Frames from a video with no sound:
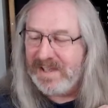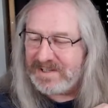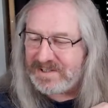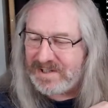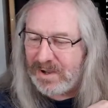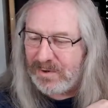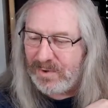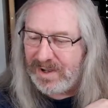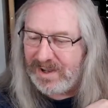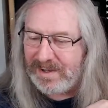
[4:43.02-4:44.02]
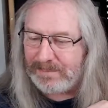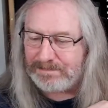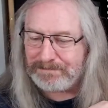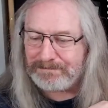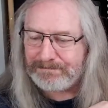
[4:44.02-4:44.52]
So
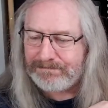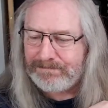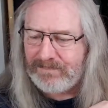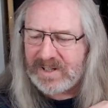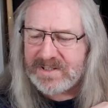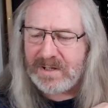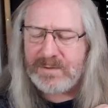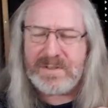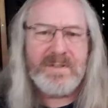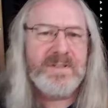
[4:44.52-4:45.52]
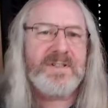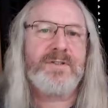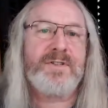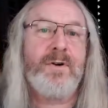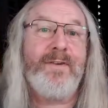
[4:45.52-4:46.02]
Song
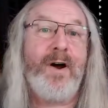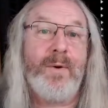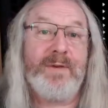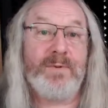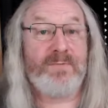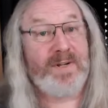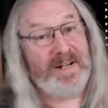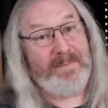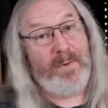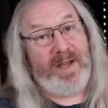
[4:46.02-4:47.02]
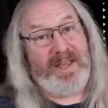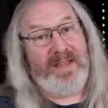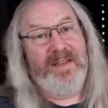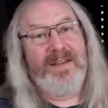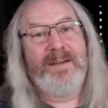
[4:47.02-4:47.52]
of Awen was really my
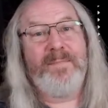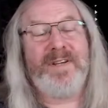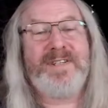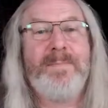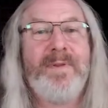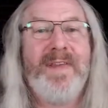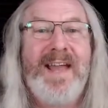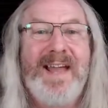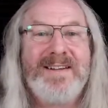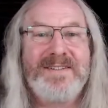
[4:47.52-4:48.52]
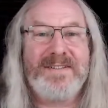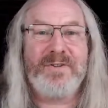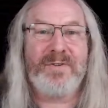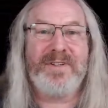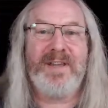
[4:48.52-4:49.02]
tip of the hat to
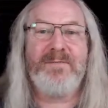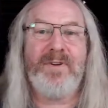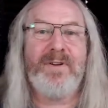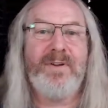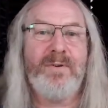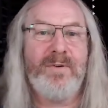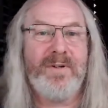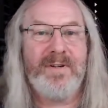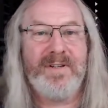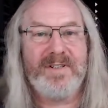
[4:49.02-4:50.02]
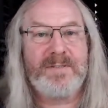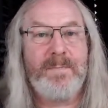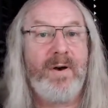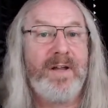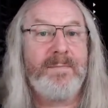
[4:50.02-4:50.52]
John Denver, who had
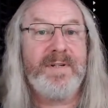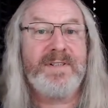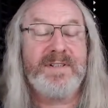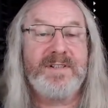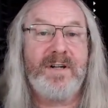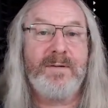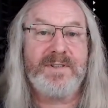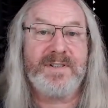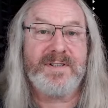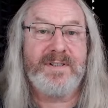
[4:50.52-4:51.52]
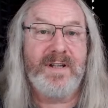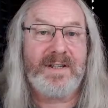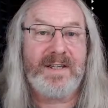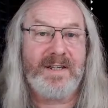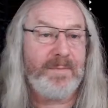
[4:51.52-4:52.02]
inspired me since I was a
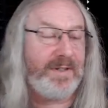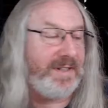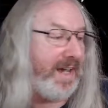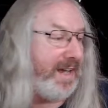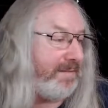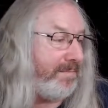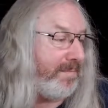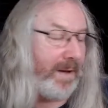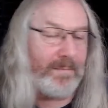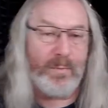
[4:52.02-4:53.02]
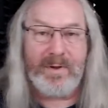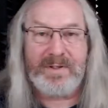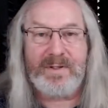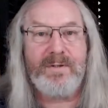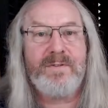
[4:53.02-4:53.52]
kid. My dad and mum were
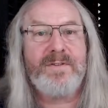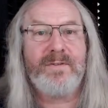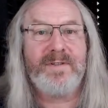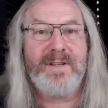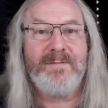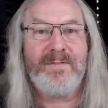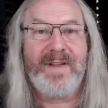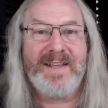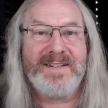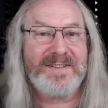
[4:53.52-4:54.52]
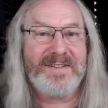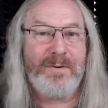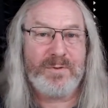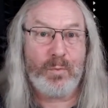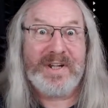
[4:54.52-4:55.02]
huge John Denver fans, and I
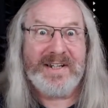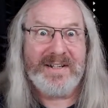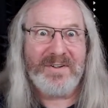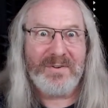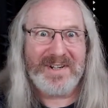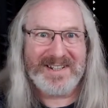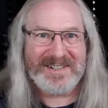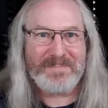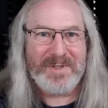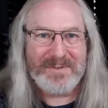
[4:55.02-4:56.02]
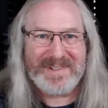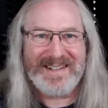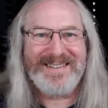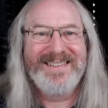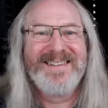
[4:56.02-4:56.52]
was weaned on his music.